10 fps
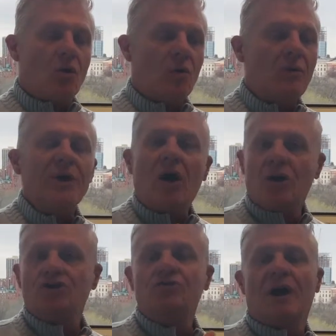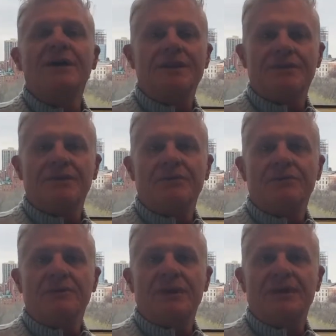what we all try to
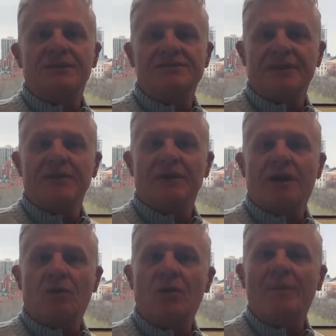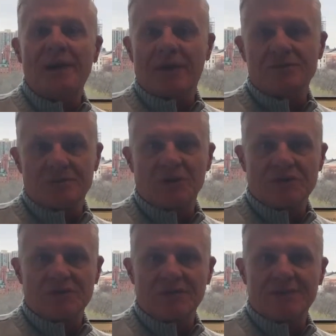do is figure out what matters
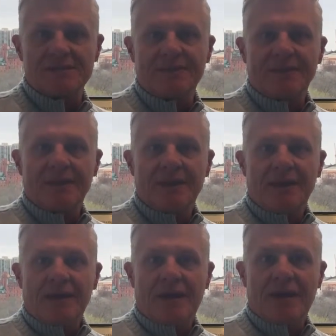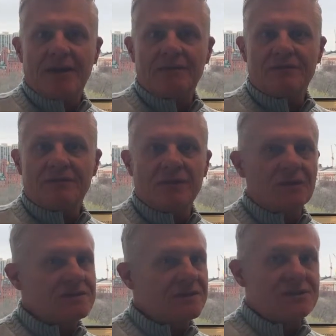most to us. And for
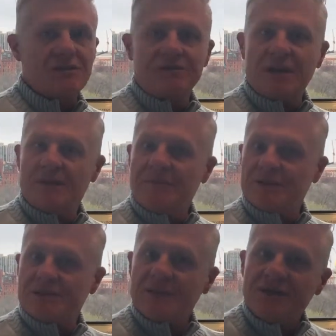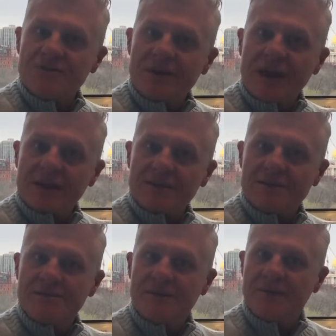those of us who have done administrative
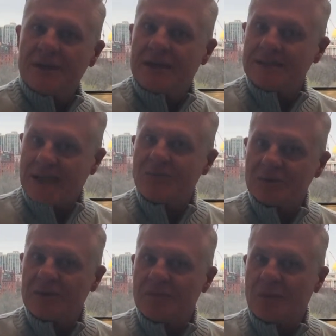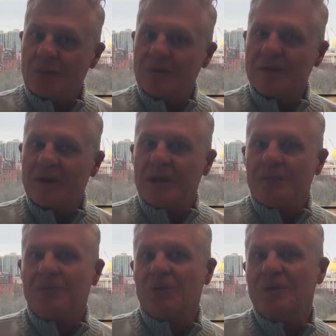tracks, we realized that was really important,
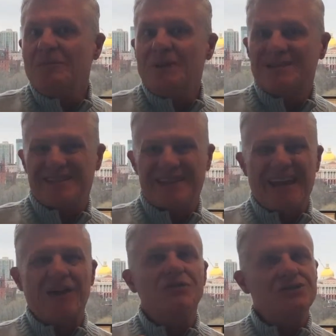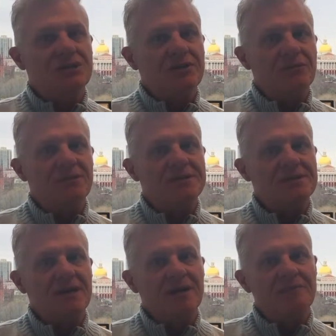but we missed the energy, we
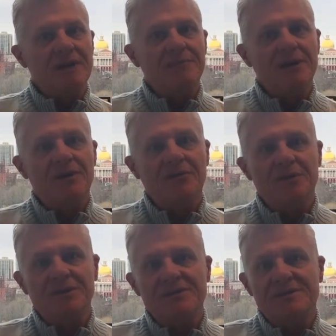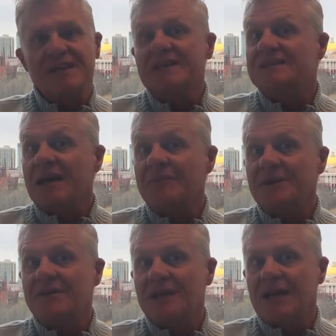missed the commitment, we missed the
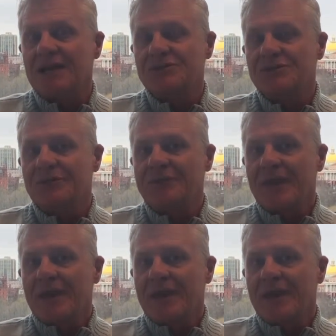excitement of the classroom.